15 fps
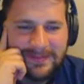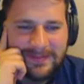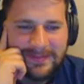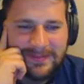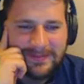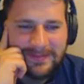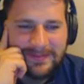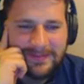
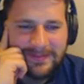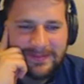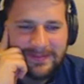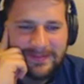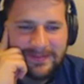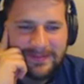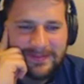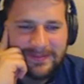
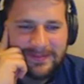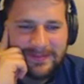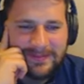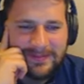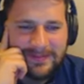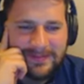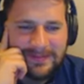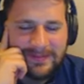
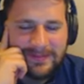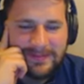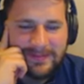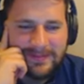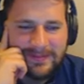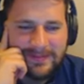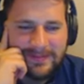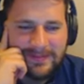
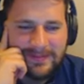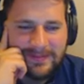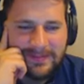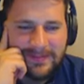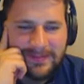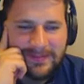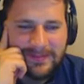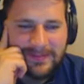
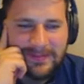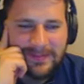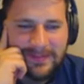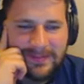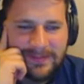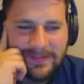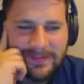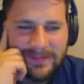
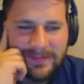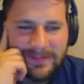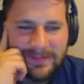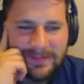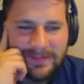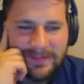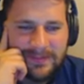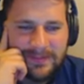
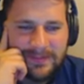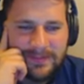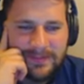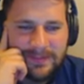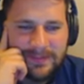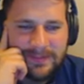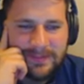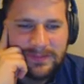
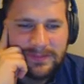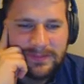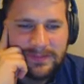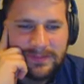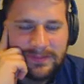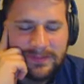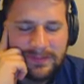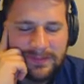
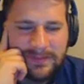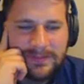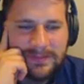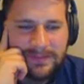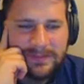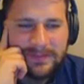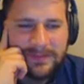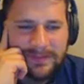
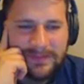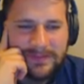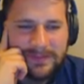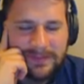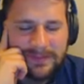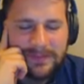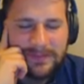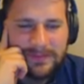
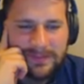[no speech]